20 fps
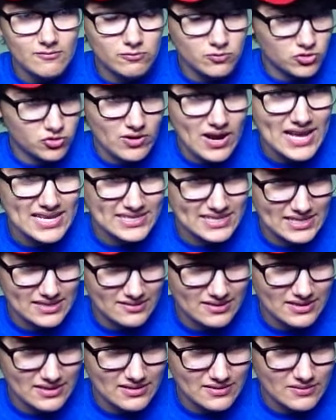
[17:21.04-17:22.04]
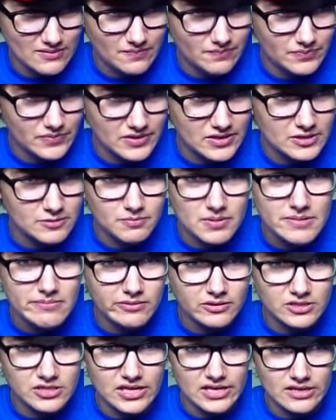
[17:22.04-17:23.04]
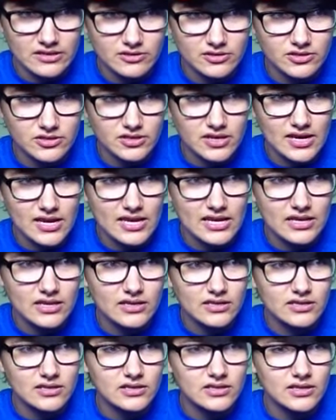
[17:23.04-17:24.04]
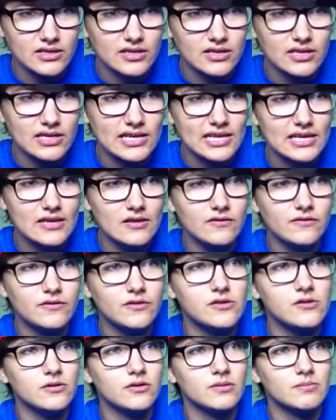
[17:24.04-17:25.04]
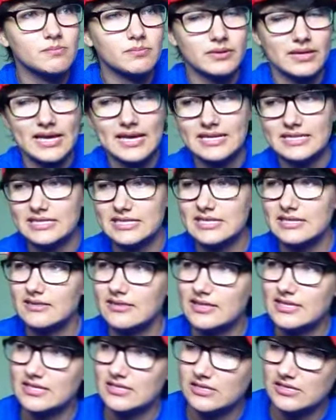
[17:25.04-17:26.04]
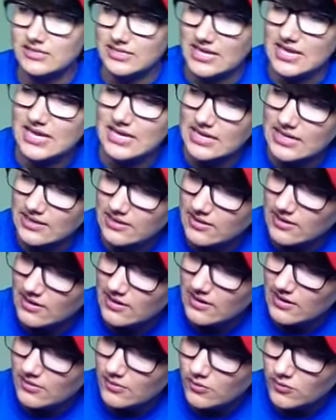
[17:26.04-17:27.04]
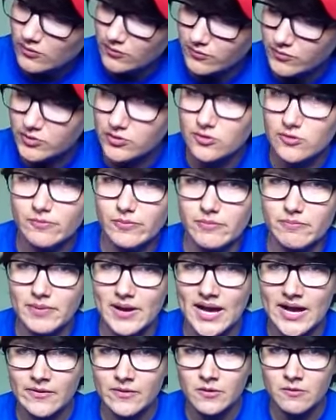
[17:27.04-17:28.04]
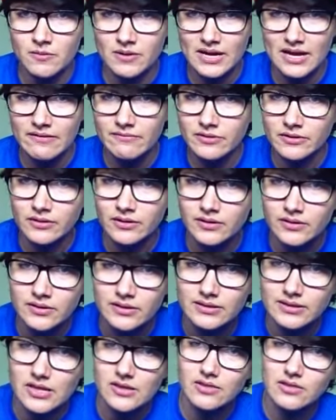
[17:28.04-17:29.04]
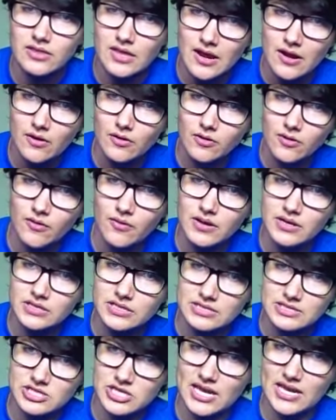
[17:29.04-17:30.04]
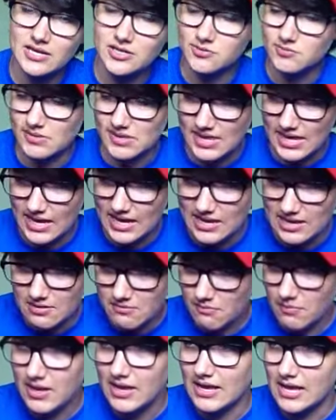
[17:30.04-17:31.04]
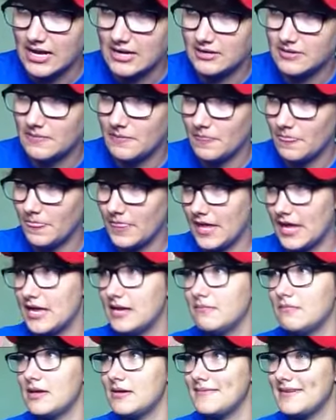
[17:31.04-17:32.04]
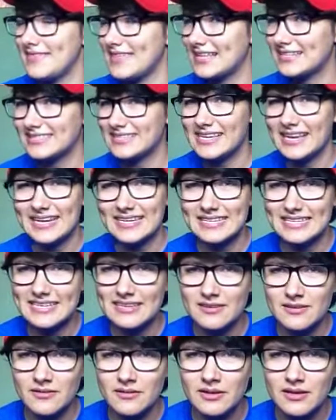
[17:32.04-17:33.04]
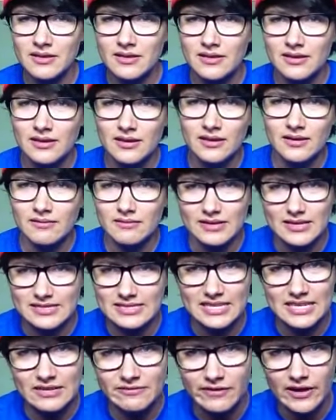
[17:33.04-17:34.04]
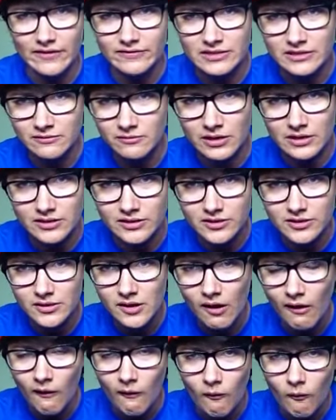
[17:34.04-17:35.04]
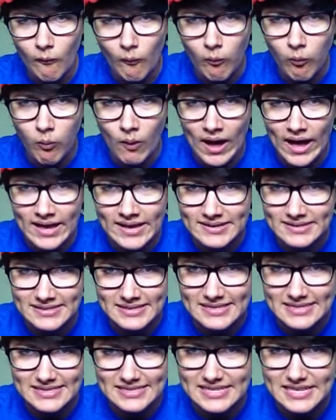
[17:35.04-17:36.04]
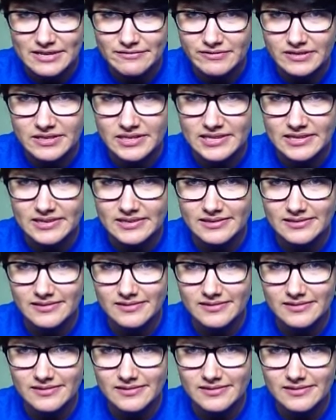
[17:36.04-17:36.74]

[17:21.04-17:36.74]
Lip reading: drastically. Because people change. And if you're planting this seed of superpower or whatever, then they are going to change with that in mind. And maybe that's the idea. Because I have often wondered, why is this given